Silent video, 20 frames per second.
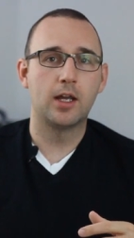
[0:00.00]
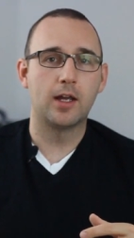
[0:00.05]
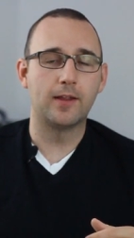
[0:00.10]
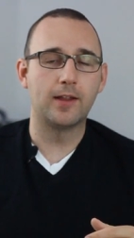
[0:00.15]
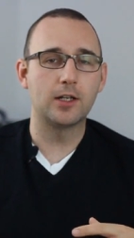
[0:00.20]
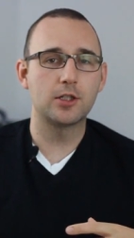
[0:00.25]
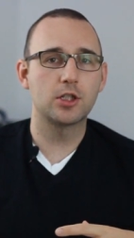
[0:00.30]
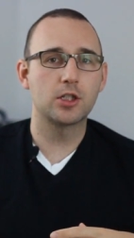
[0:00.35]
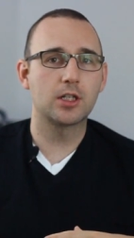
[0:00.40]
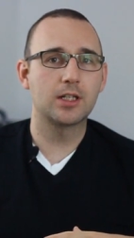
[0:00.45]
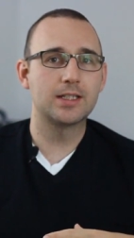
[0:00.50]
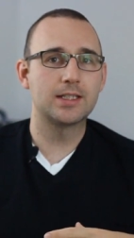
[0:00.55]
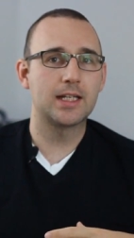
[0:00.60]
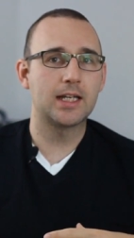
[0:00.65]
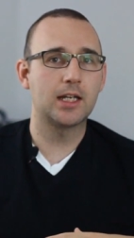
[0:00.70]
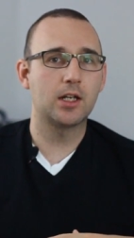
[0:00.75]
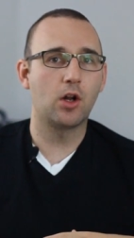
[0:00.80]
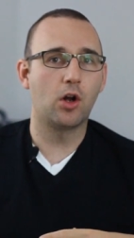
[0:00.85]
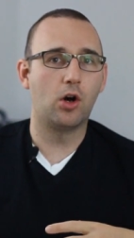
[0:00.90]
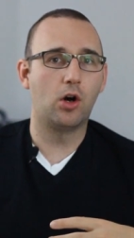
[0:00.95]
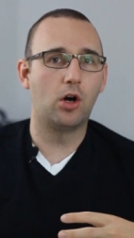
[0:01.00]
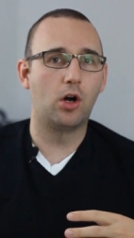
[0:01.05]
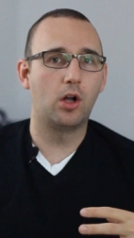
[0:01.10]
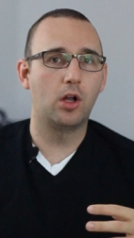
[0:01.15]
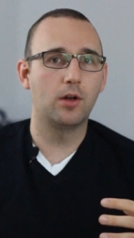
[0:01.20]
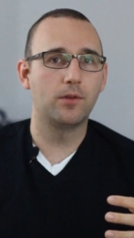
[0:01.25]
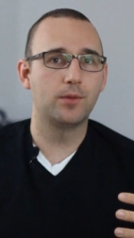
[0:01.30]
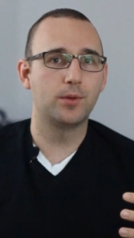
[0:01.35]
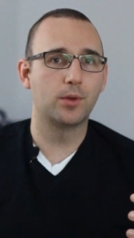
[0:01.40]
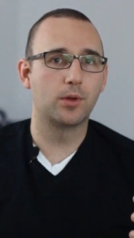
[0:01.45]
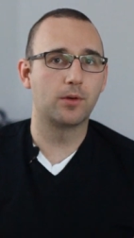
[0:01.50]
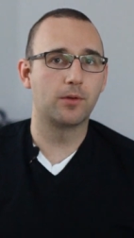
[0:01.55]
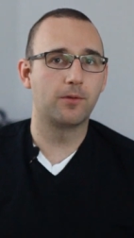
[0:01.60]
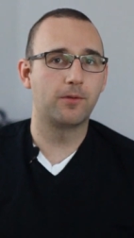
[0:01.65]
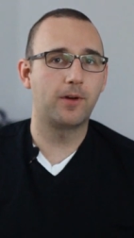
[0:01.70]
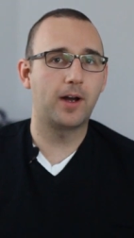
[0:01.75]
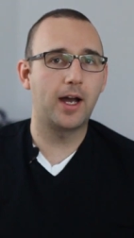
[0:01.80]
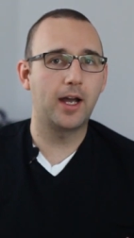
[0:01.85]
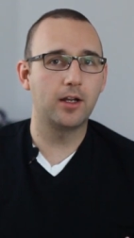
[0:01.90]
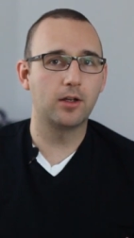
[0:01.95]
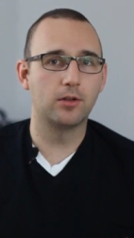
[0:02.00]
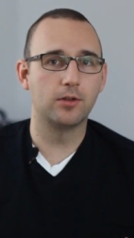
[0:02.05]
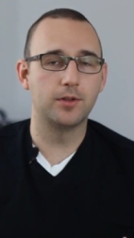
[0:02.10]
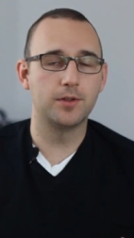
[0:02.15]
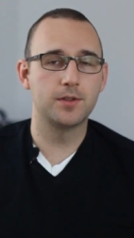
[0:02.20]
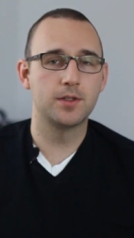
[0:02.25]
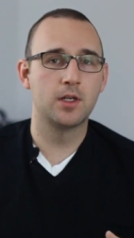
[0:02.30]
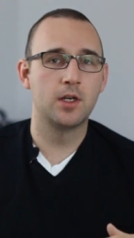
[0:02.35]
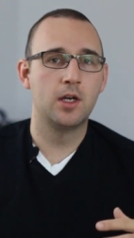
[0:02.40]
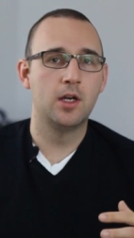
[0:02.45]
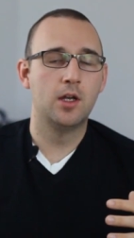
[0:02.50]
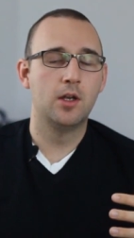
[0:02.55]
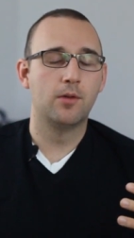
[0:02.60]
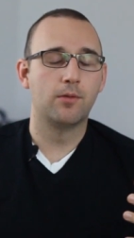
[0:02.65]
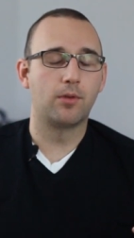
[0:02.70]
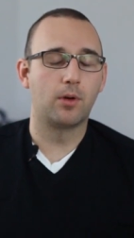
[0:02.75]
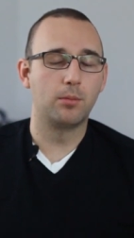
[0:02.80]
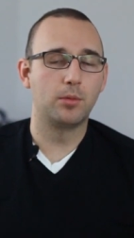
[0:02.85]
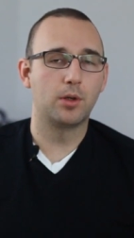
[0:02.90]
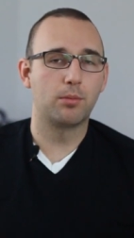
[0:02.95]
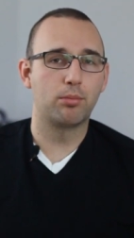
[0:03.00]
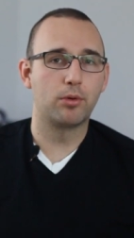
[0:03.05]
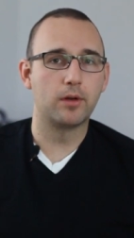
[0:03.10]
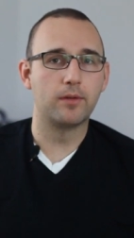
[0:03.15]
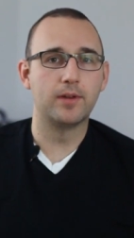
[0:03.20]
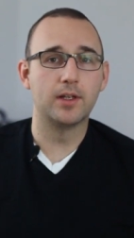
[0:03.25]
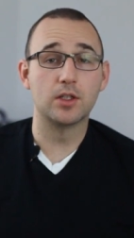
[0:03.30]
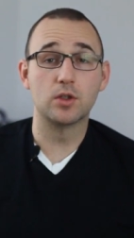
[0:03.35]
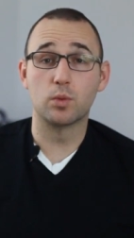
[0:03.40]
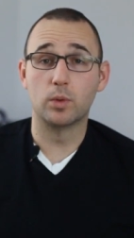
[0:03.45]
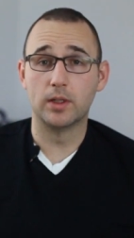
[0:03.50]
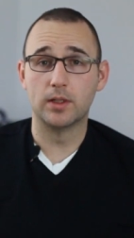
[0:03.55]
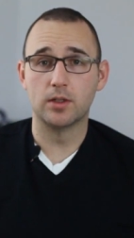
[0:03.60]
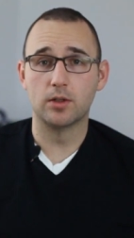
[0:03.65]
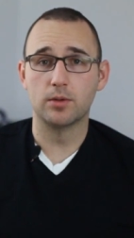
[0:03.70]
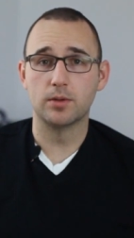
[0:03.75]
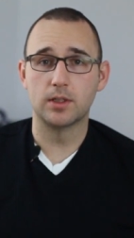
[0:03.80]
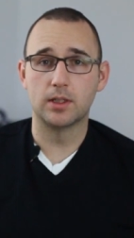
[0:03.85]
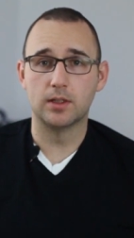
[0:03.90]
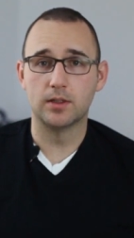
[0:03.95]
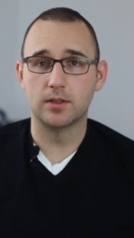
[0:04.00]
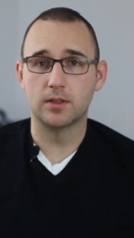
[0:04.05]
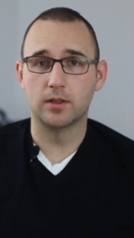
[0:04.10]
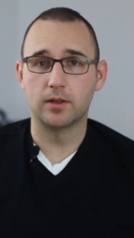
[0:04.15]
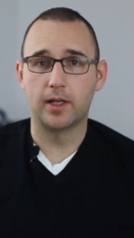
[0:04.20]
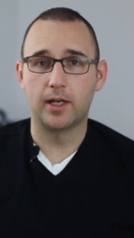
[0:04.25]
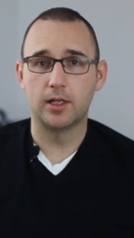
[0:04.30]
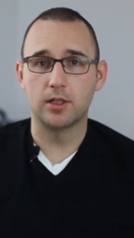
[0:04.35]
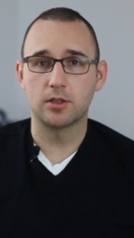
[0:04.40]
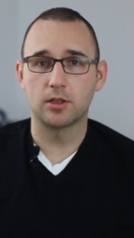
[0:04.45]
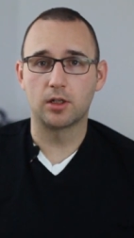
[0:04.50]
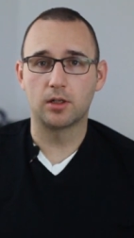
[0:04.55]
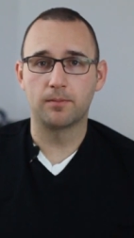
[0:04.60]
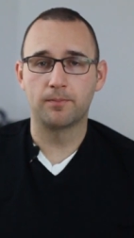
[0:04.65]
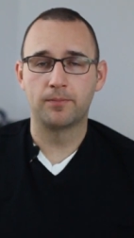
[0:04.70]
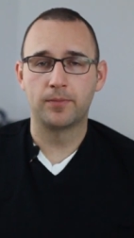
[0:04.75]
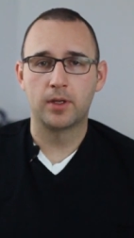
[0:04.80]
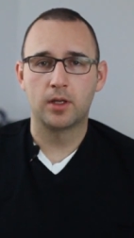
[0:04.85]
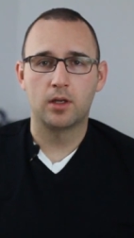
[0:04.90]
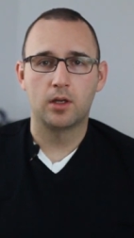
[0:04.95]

And that should contain all of your files from your previous Windows installation.